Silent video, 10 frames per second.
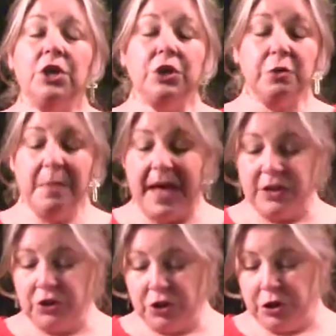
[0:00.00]
to
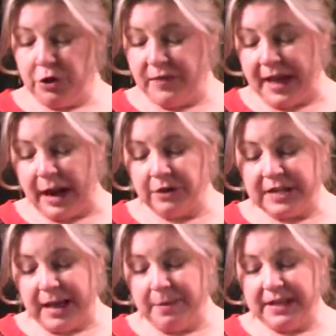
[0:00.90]
make sure that our
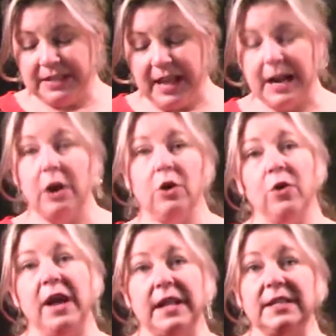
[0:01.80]
debits and our
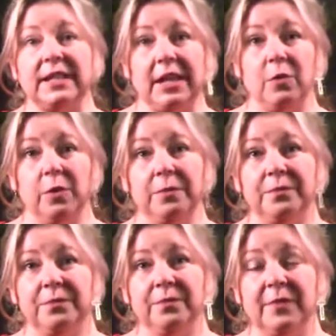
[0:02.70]
credits equal.
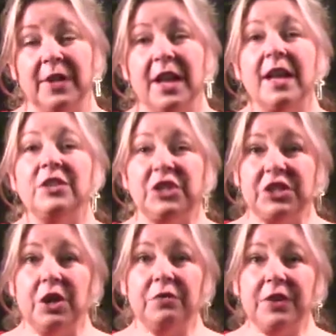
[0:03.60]
Just
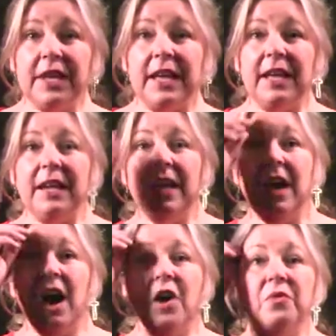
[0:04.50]
don't forget,
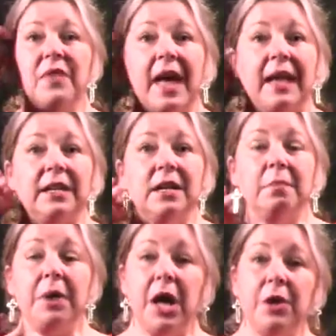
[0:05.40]
on that
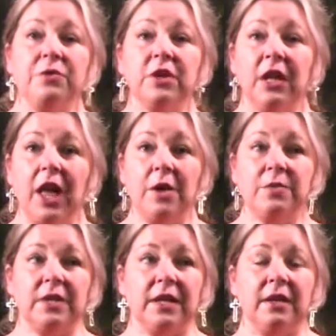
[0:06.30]

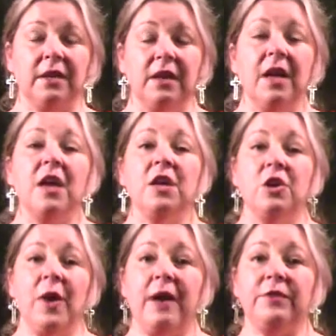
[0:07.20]
post-closing,
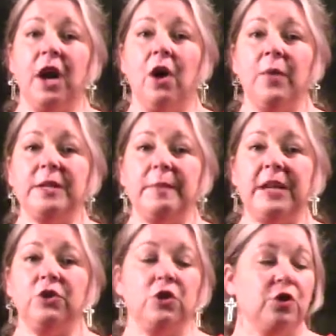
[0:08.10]
you have to always
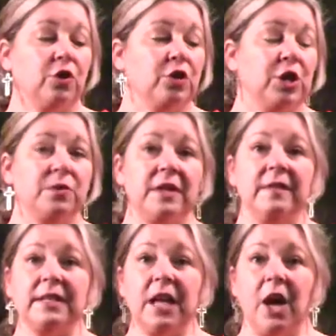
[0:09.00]
make sure you're using
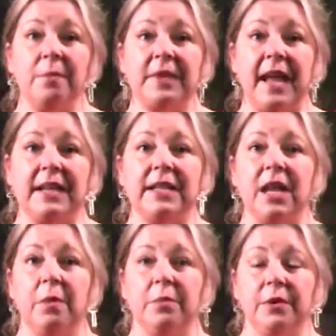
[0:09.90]
this updated
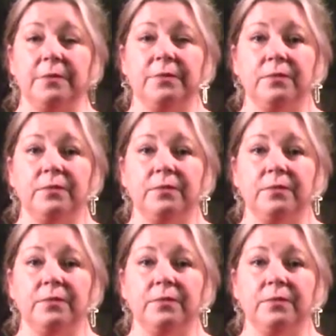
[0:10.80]
number